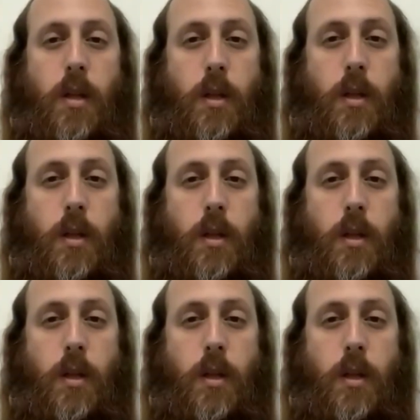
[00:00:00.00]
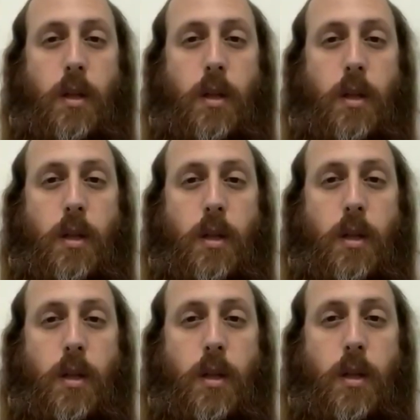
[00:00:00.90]

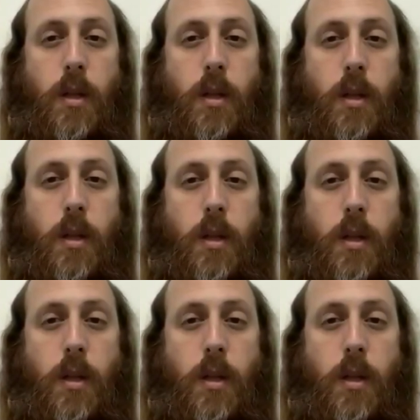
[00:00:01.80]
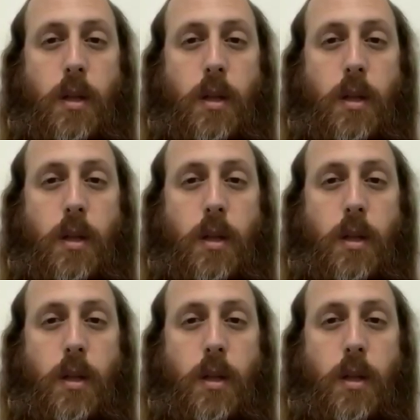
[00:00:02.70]

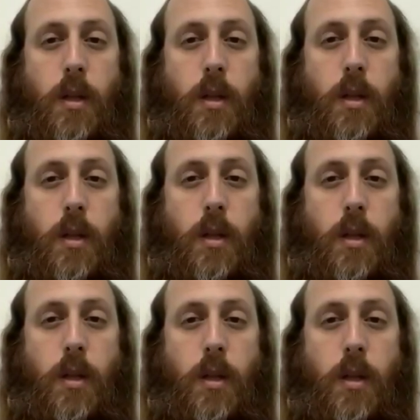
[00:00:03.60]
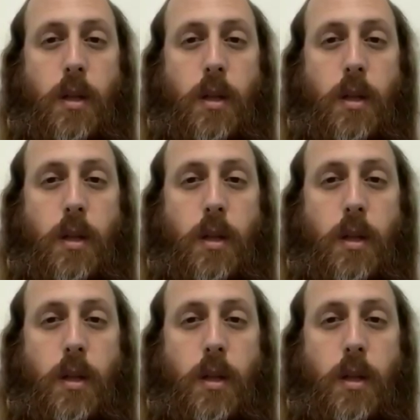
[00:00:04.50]

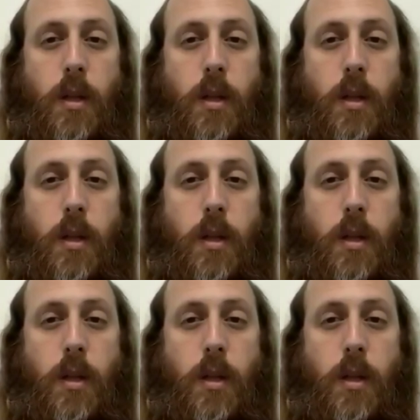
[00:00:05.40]
(no one is talking)